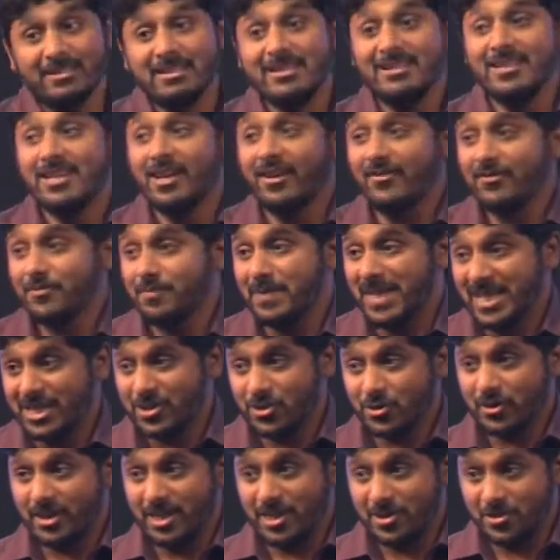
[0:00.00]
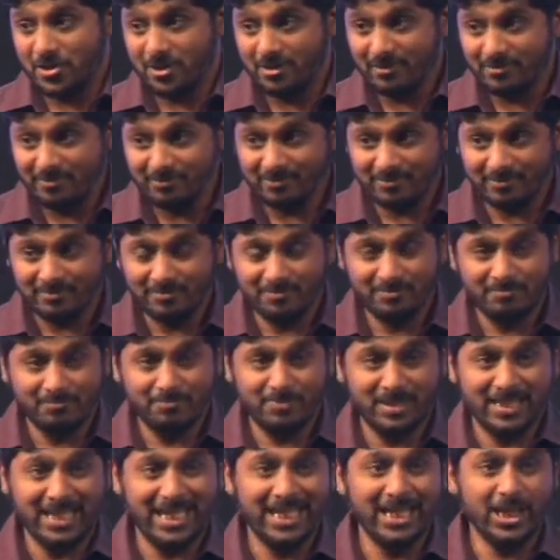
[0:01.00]
loved my education,
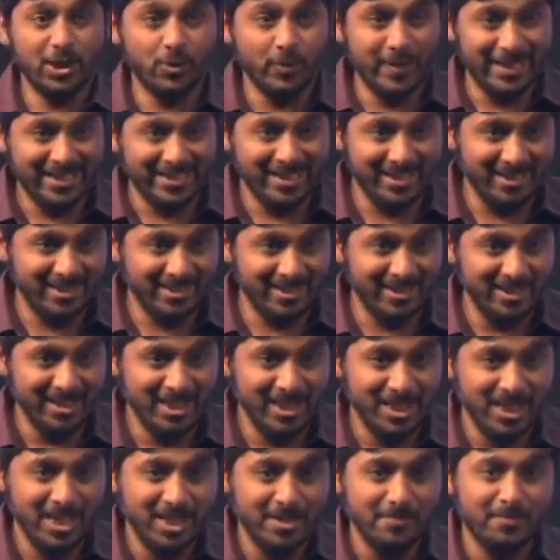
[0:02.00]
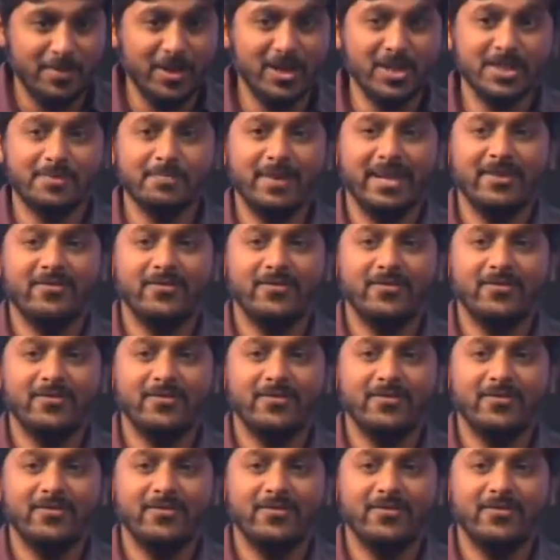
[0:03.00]
but I quit it because my